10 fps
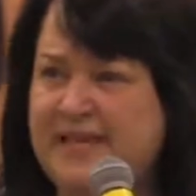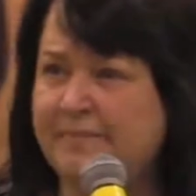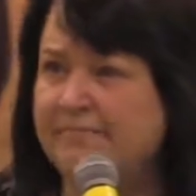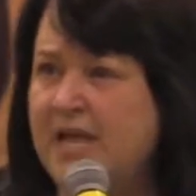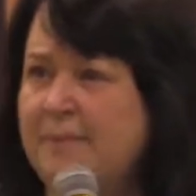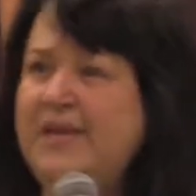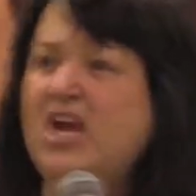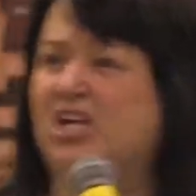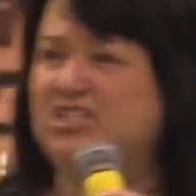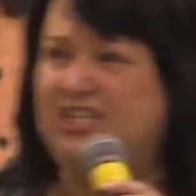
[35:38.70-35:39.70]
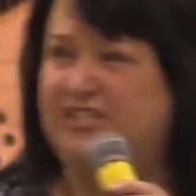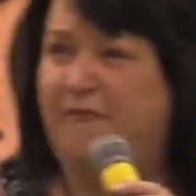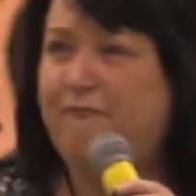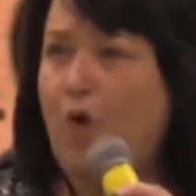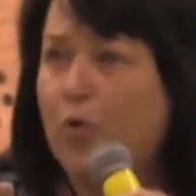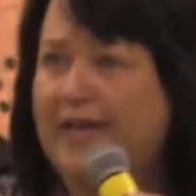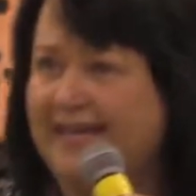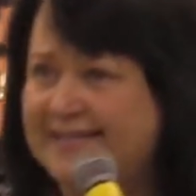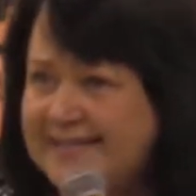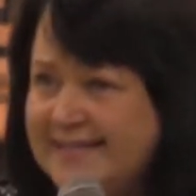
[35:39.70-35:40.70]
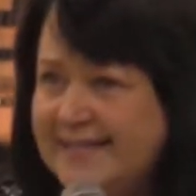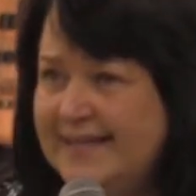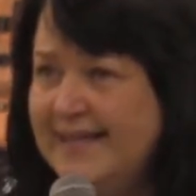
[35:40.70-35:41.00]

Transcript: him because he's focused